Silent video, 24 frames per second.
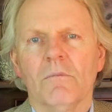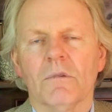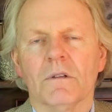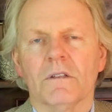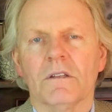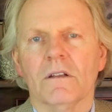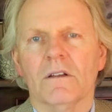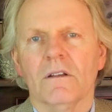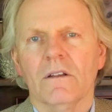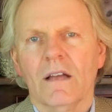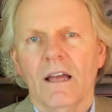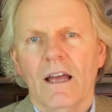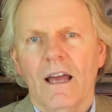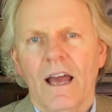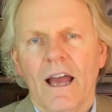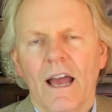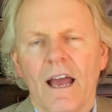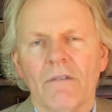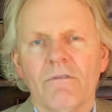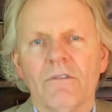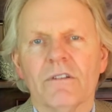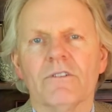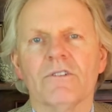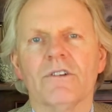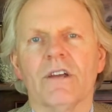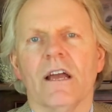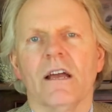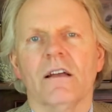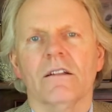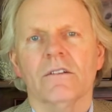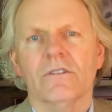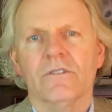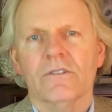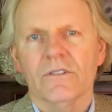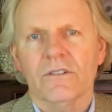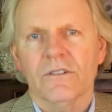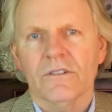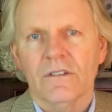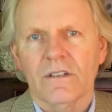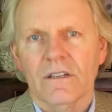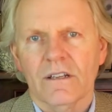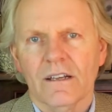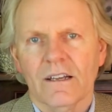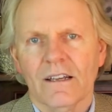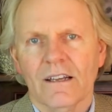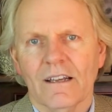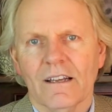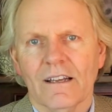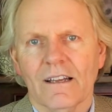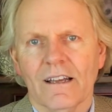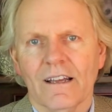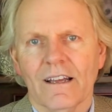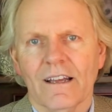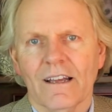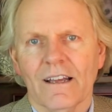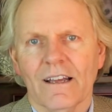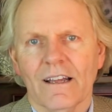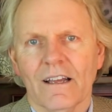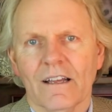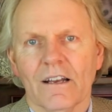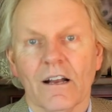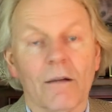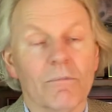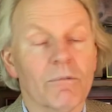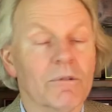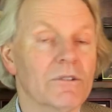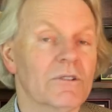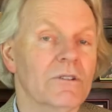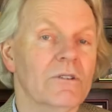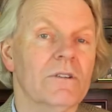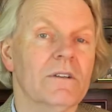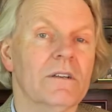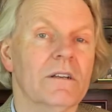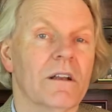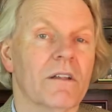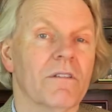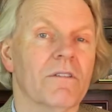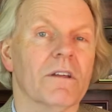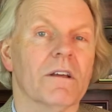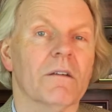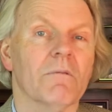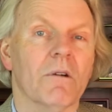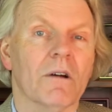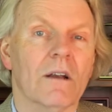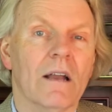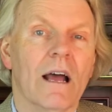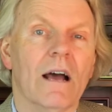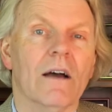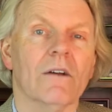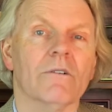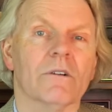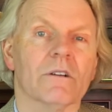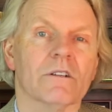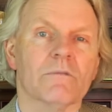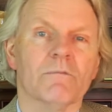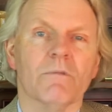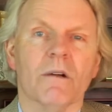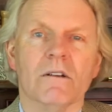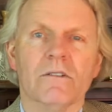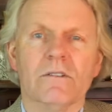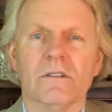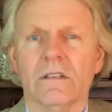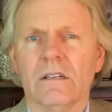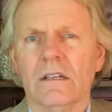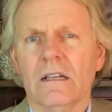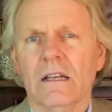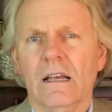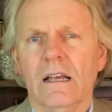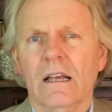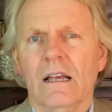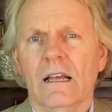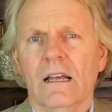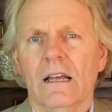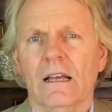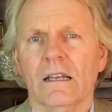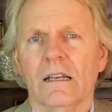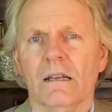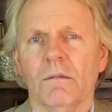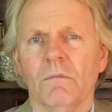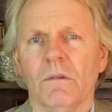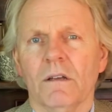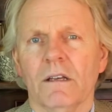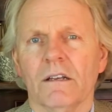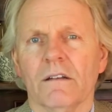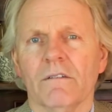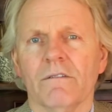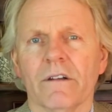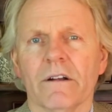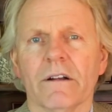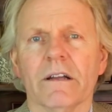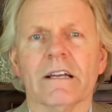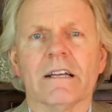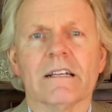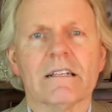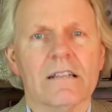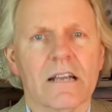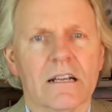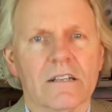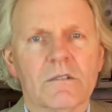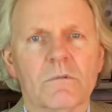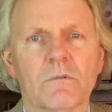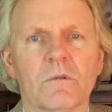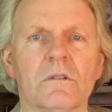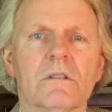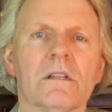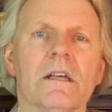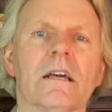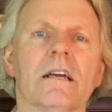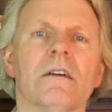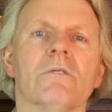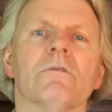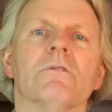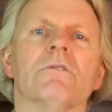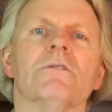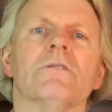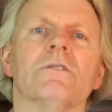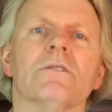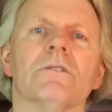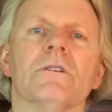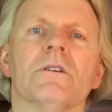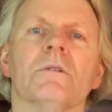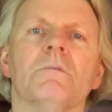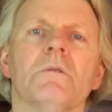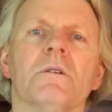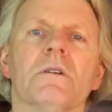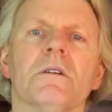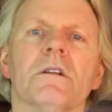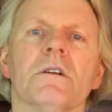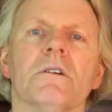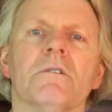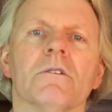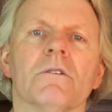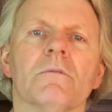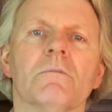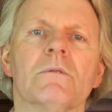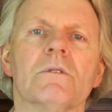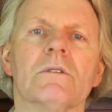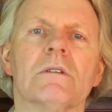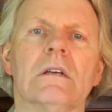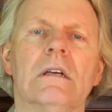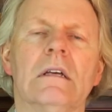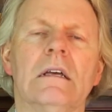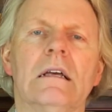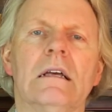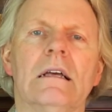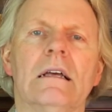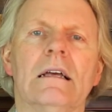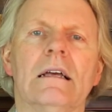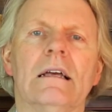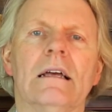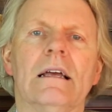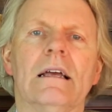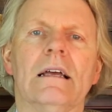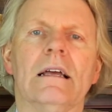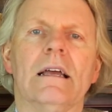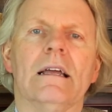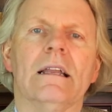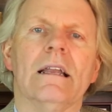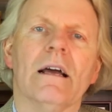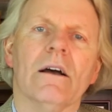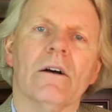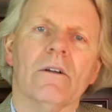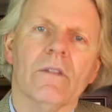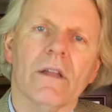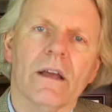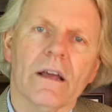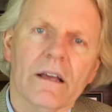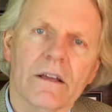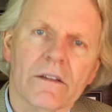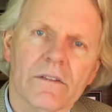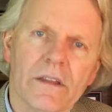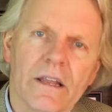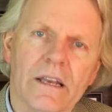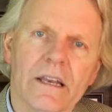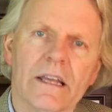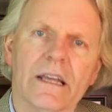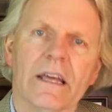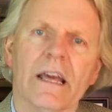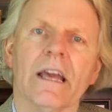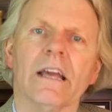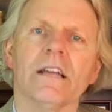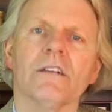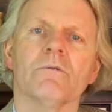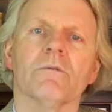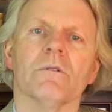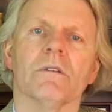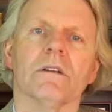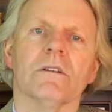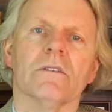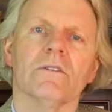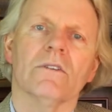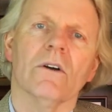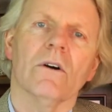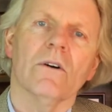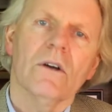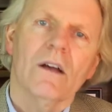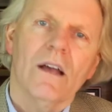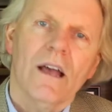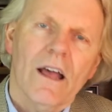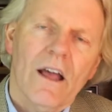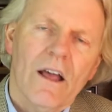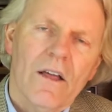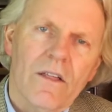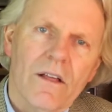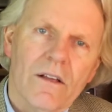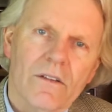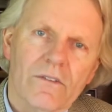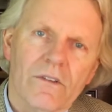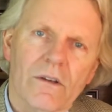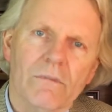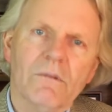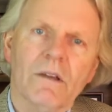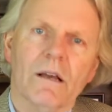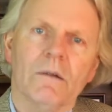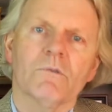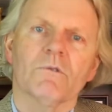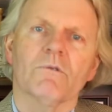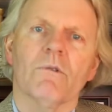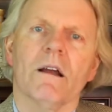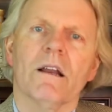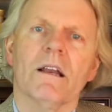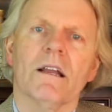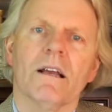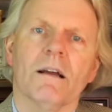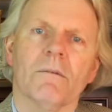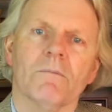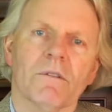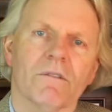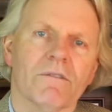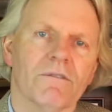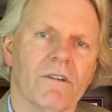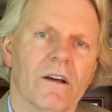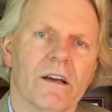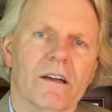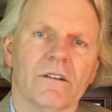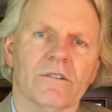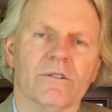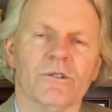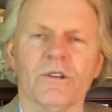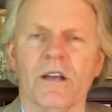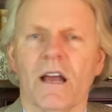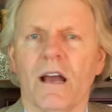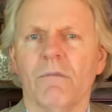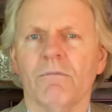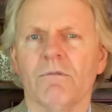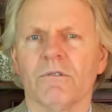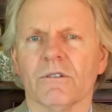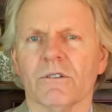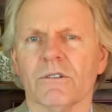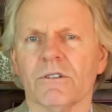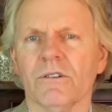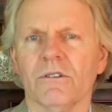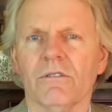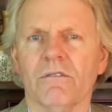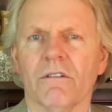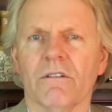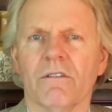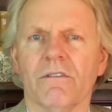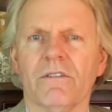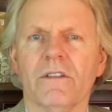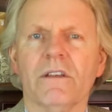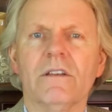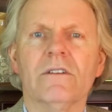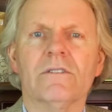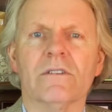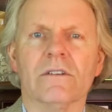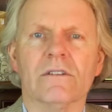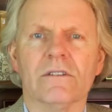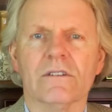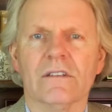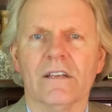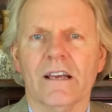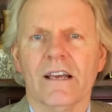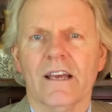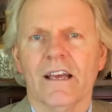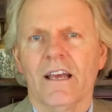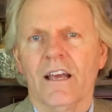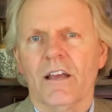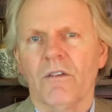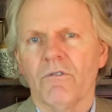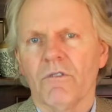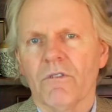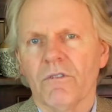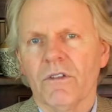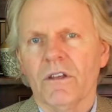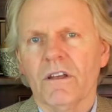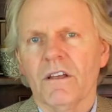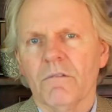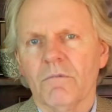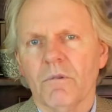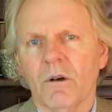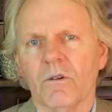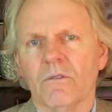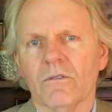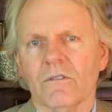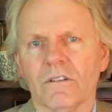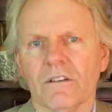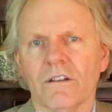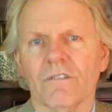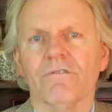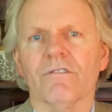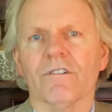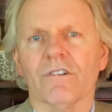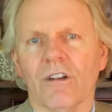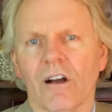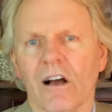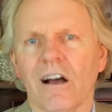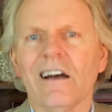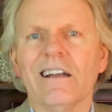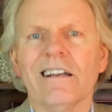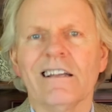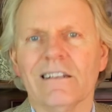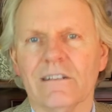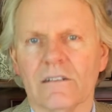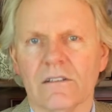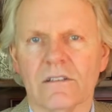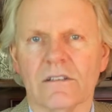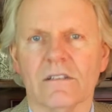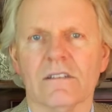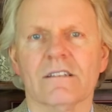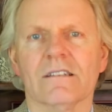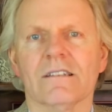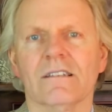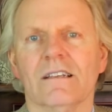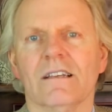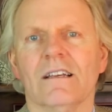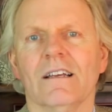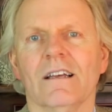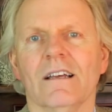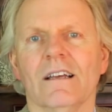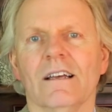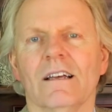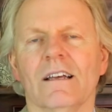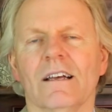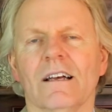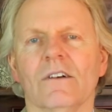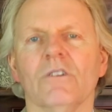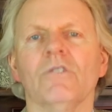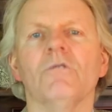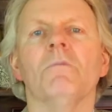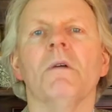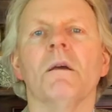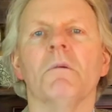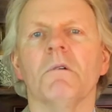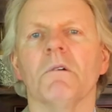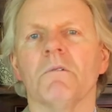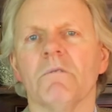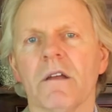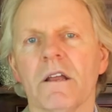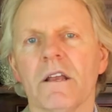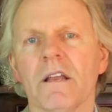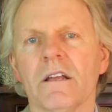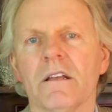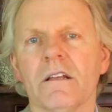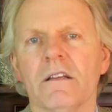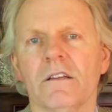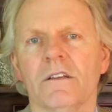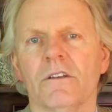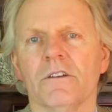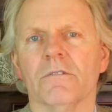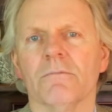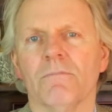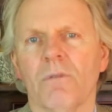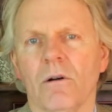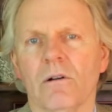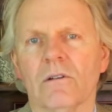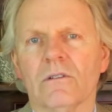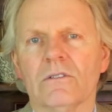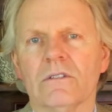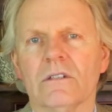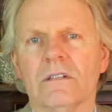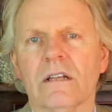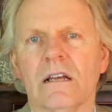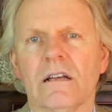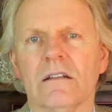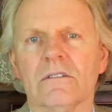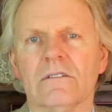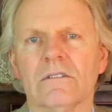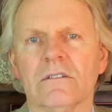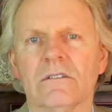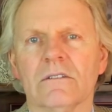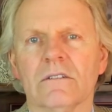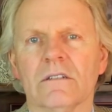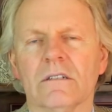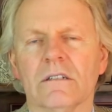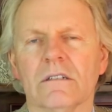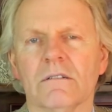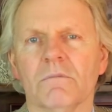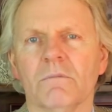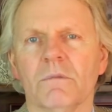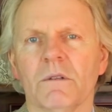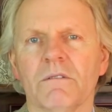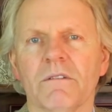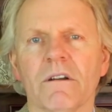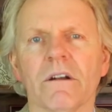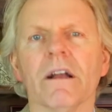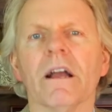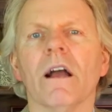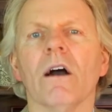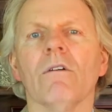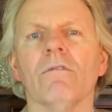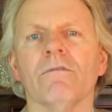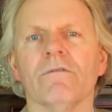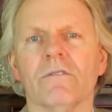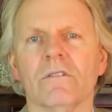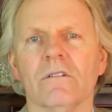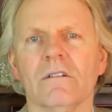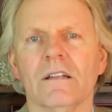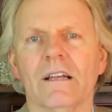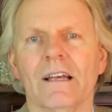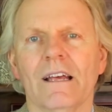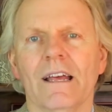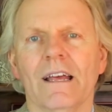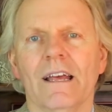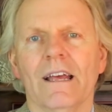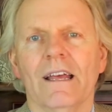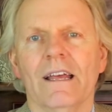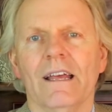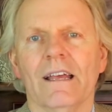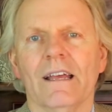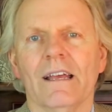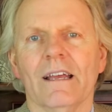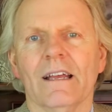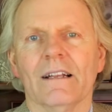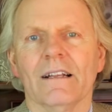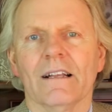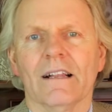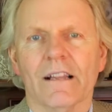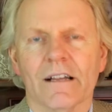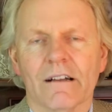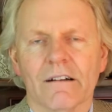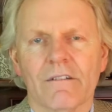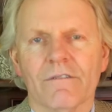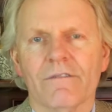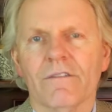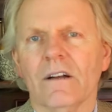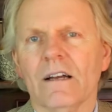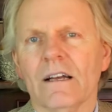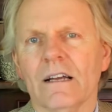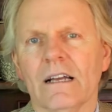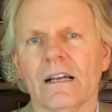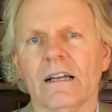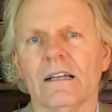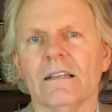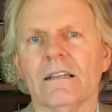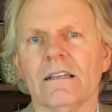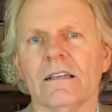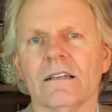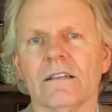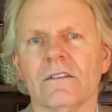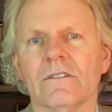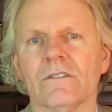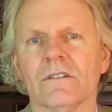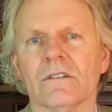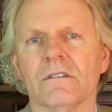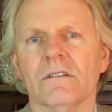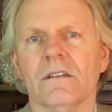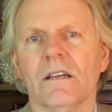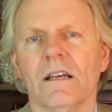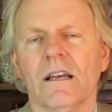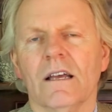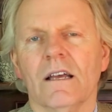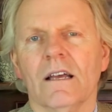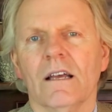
But to have the challenge and opportunity to think about how to express it in a very accessible language to community groups and how they can then engage with it. So sometimes writing up the final chapter to a thesis, if you think about different audiences who may be reading your policy analysis, it can be very helpful in clarifying ideas and